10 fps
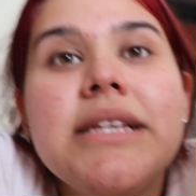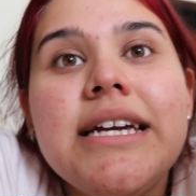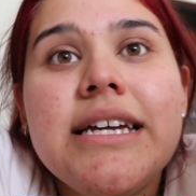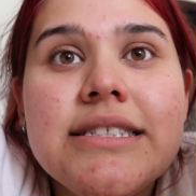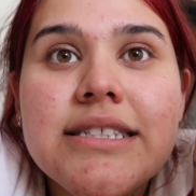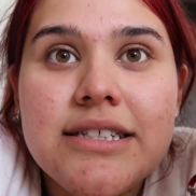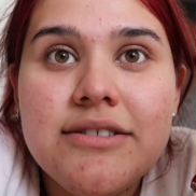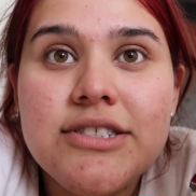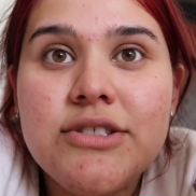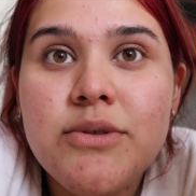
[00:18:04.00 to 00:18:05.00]
place and
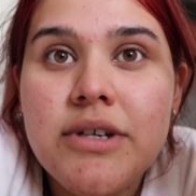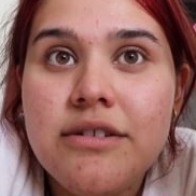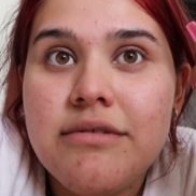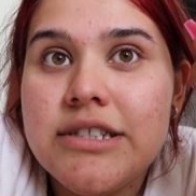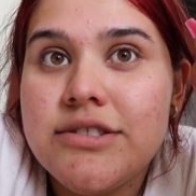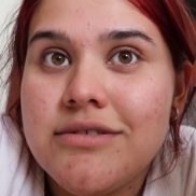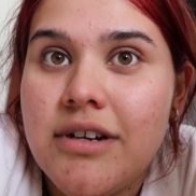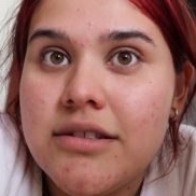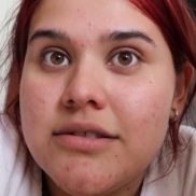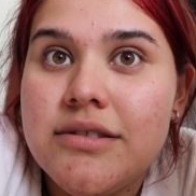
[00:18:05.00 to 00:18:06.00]
there was 2 other
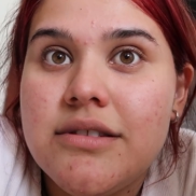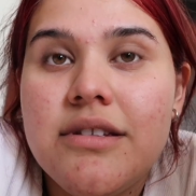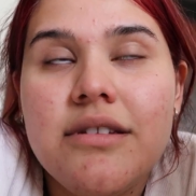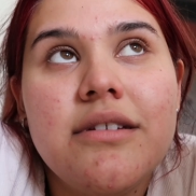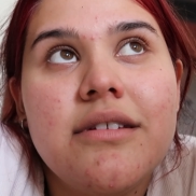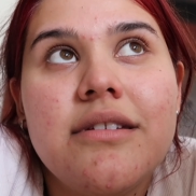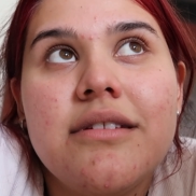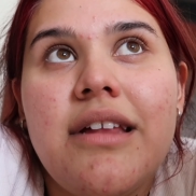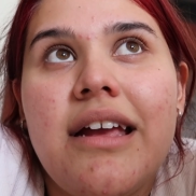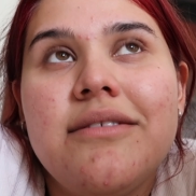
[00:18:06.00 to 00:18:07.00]
restaurants
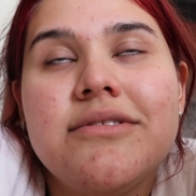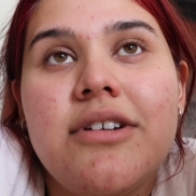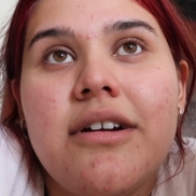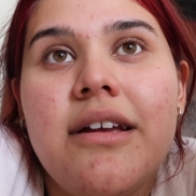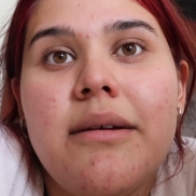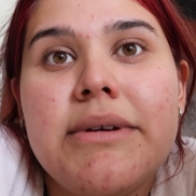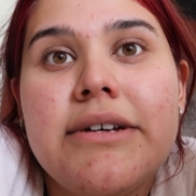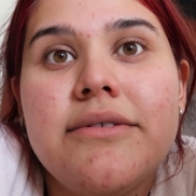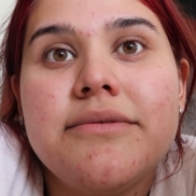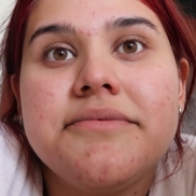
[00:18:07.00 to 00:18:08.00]
that he was talking about.